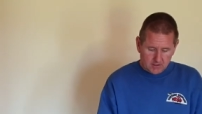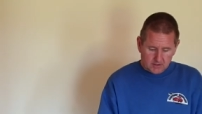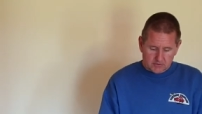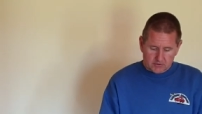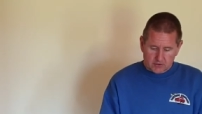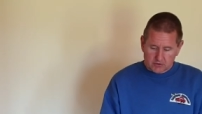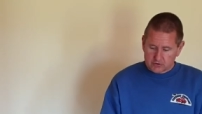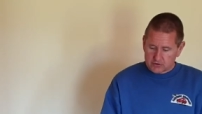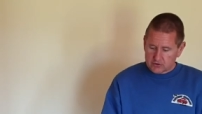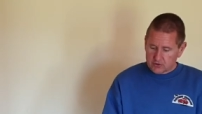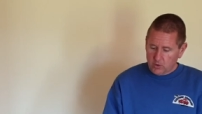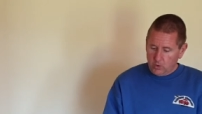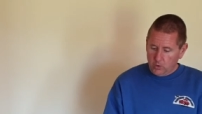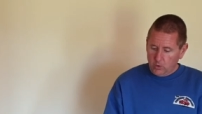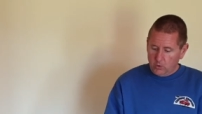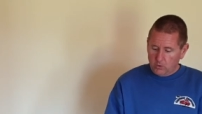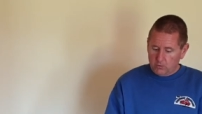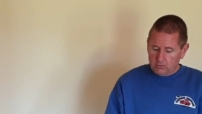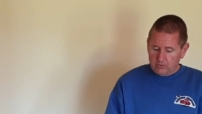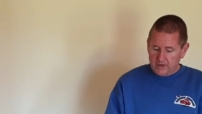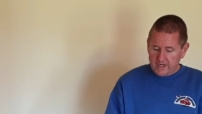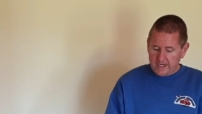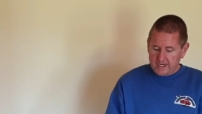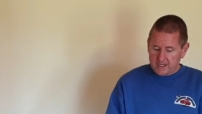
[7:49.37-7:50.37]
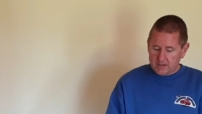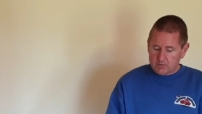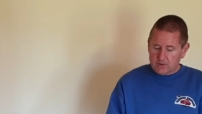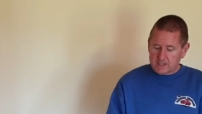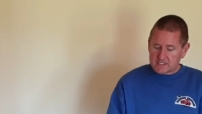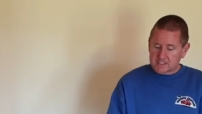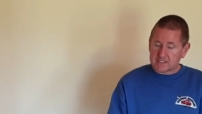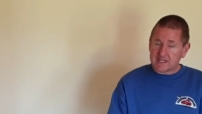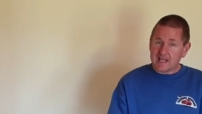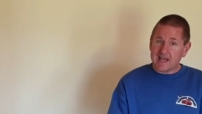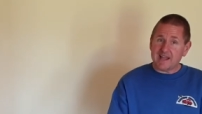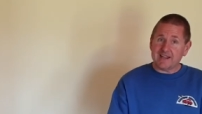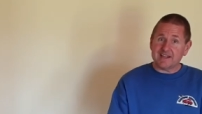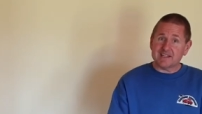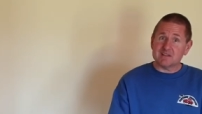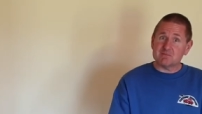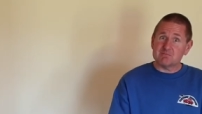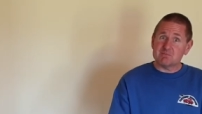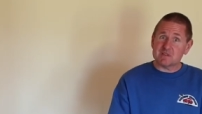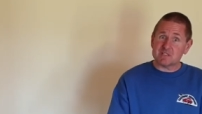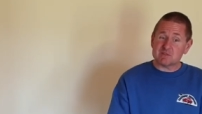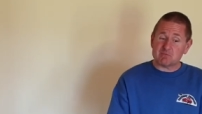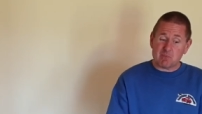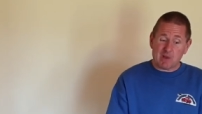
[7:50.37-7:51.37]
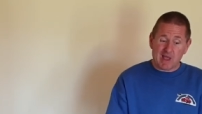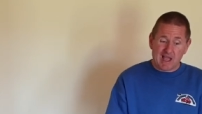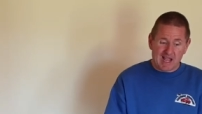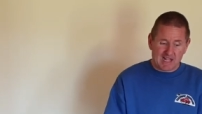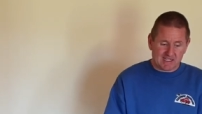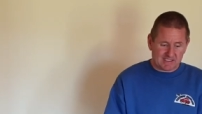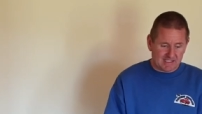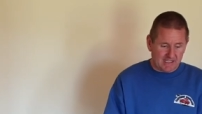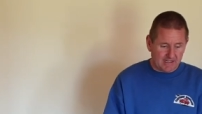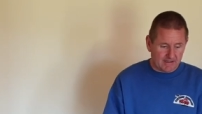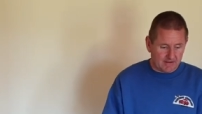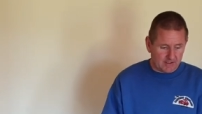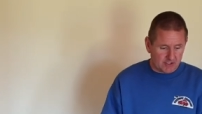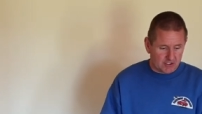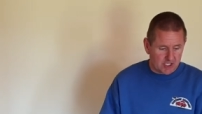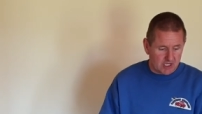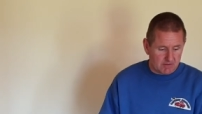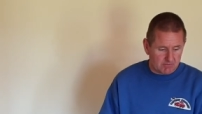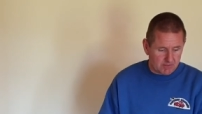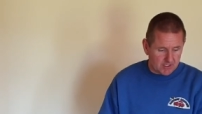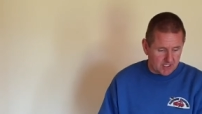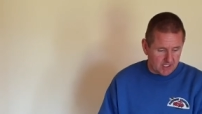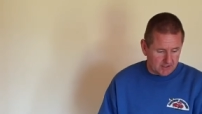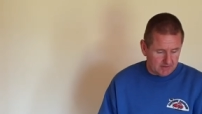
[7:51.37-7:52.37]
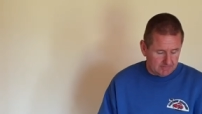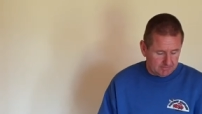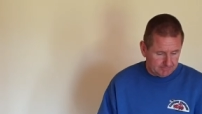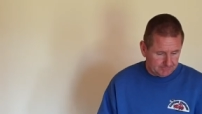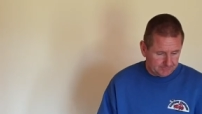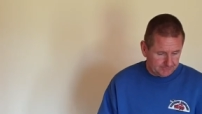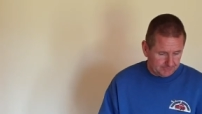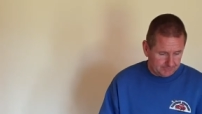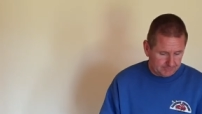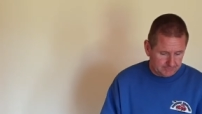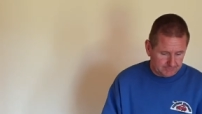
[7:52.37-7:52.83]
so already we're starting to miss parts out of the cheap kit.